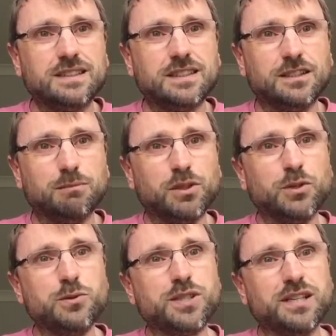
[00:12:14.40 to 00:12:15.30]

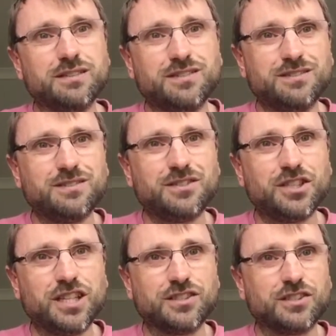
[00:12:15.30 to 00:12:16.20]
losing
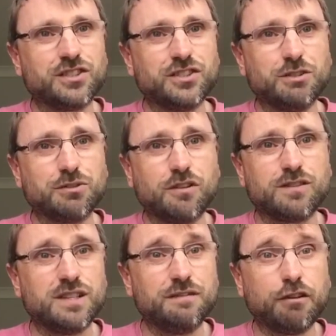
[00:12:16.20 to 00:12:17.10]
Jesus, as she was
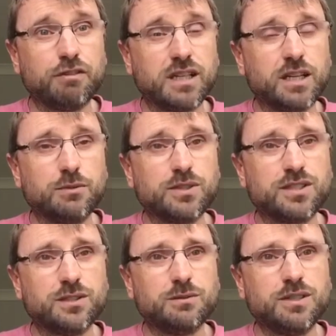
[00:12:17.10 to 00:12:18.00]
obviously very close
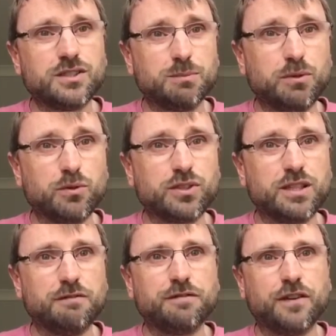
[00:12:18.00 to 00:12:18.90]
to, supported
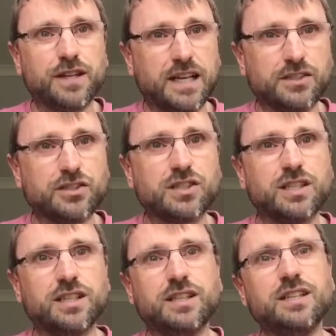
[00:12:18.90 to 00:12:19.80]
him
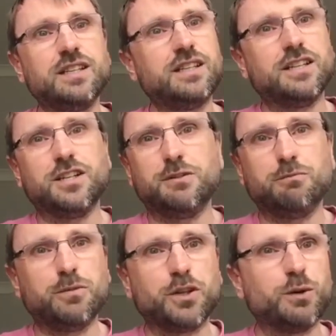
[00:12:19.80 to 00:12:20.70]
financially.
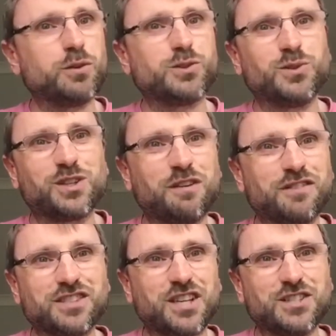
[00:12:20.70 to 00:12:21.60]
We don't know what sort of
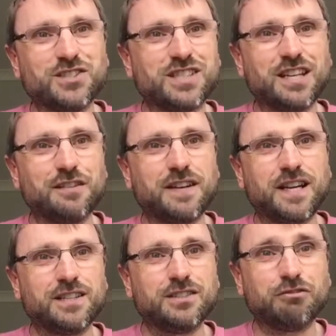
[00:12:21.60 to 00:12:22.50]
conversations they'd have
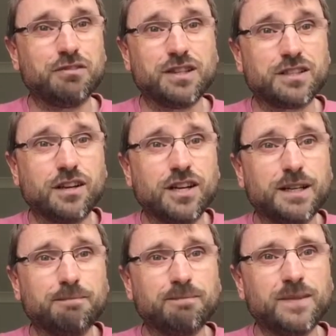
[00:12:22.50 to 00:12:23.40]
had during the time.